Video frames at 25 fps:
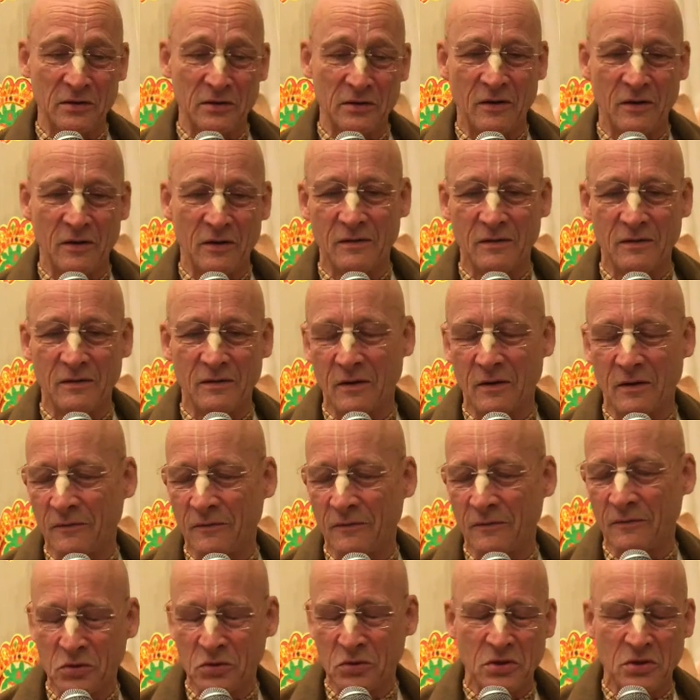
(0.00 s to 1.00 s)
But then,
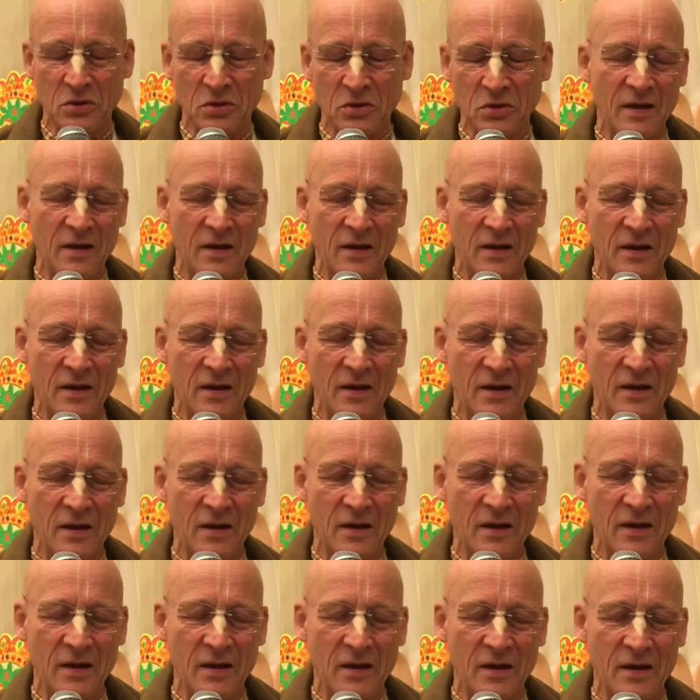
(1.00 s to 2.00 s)
you know,
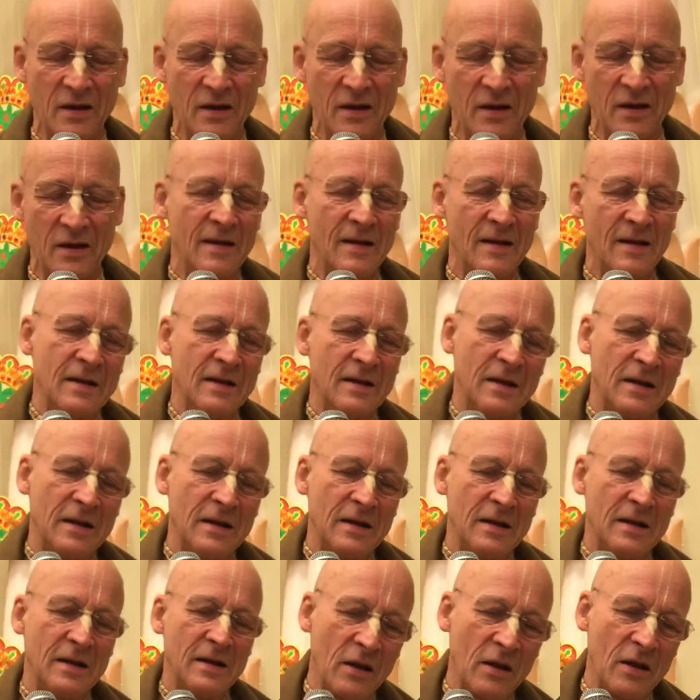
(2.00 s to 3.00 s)
most of the day
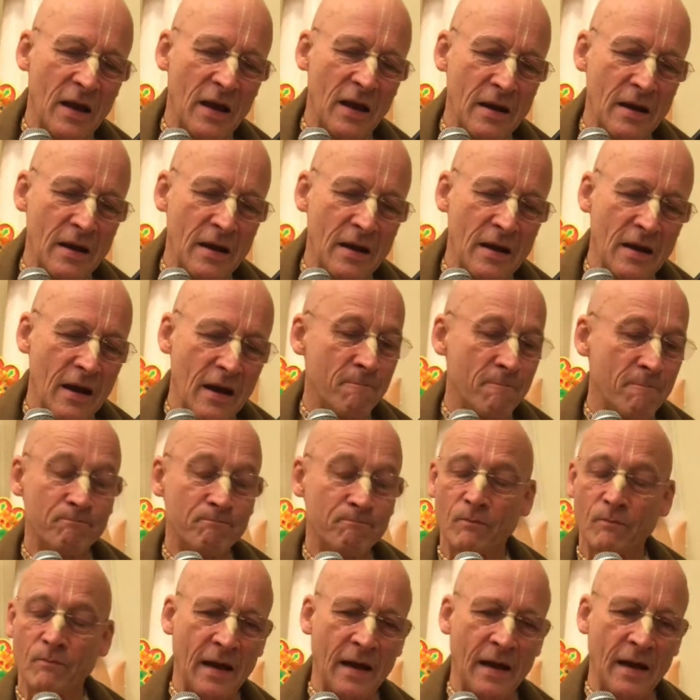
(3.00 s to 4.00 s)
I spent
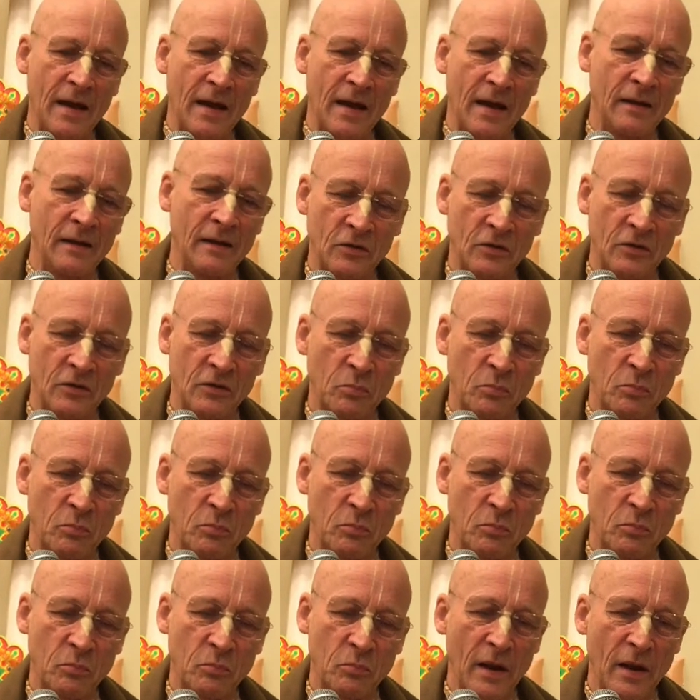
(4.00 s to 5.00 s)
with the
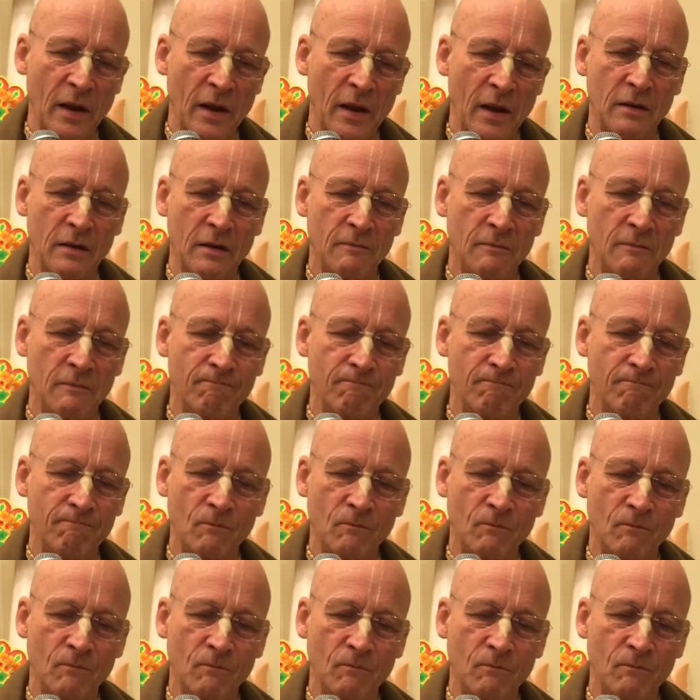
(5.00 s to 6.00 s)
devotees,
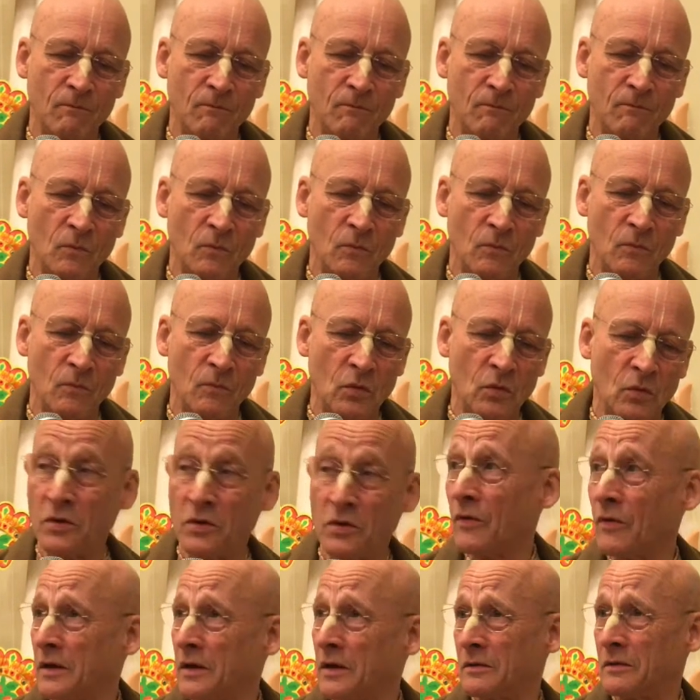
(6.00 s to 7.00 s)
and
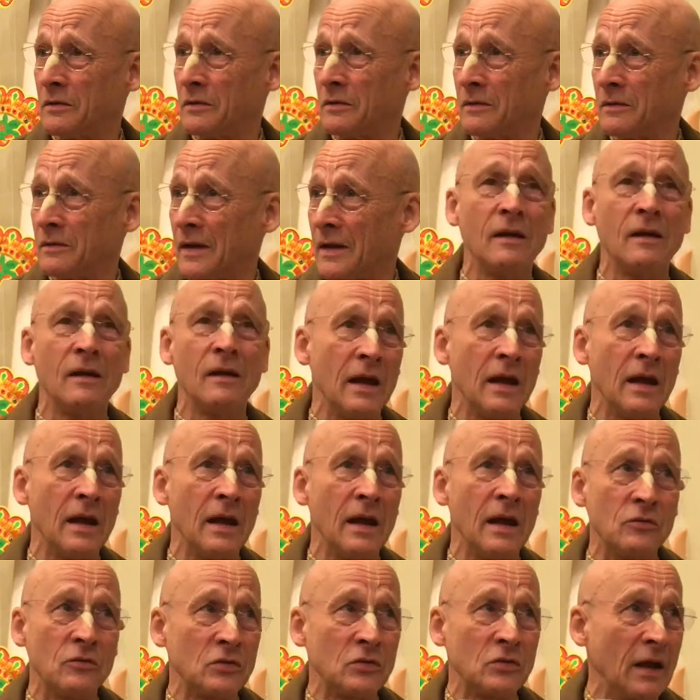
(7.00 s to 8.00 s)
interesting, many
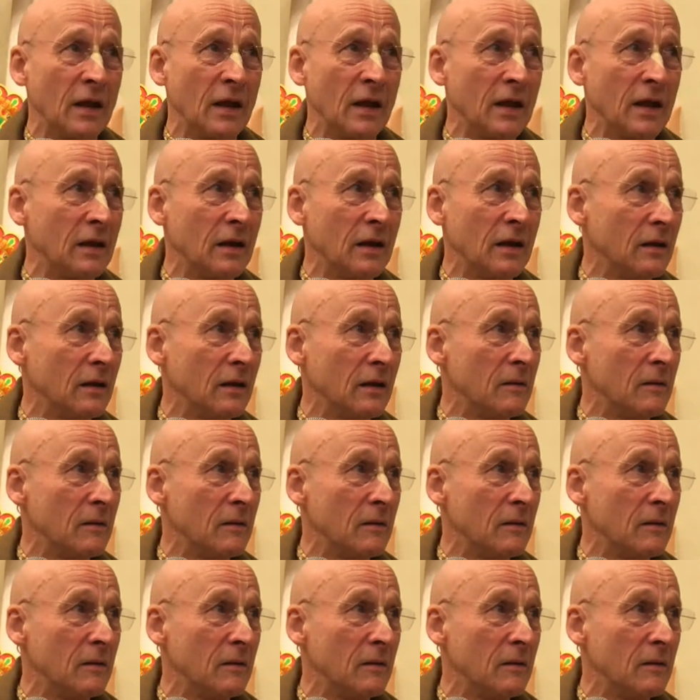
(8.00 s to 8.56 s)
devotees